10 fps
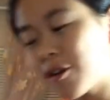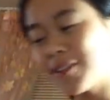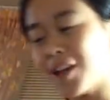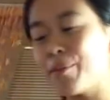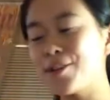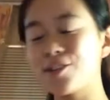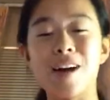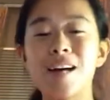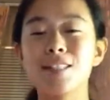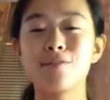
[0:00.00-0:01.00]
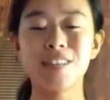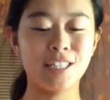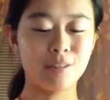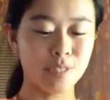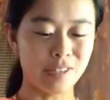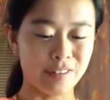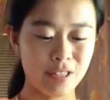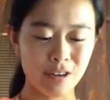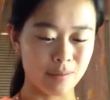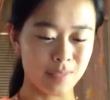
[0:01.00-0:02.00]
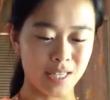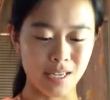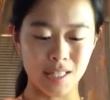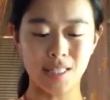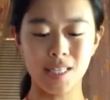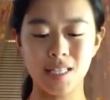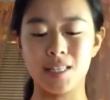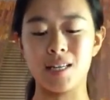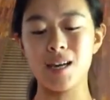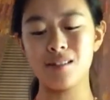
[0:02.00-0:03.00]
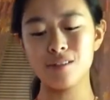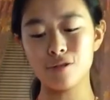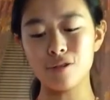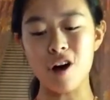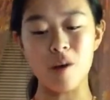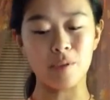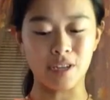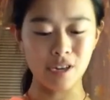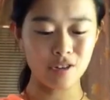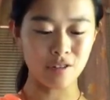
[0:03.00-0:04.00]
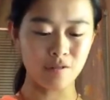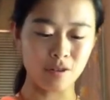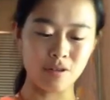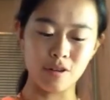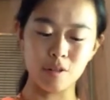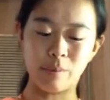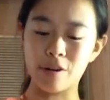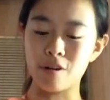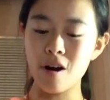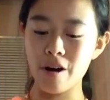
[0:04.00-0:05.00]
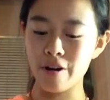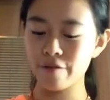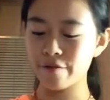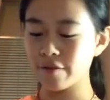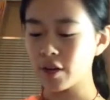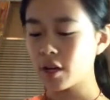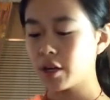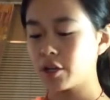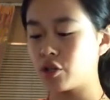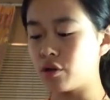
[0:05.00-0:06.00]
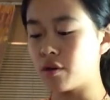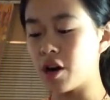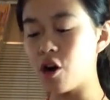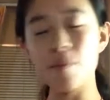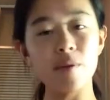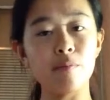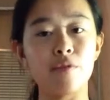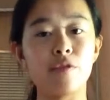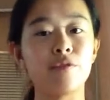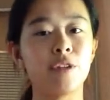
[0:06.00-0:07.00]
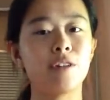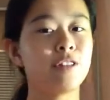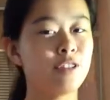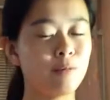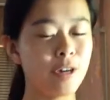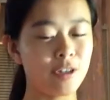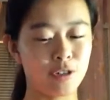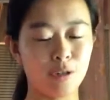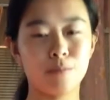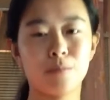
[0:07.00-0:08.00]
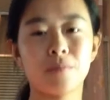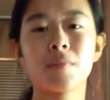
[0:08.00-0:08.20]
are damaged as victims of circumstance, it is an ethical obligation for those better off to help improve their situation.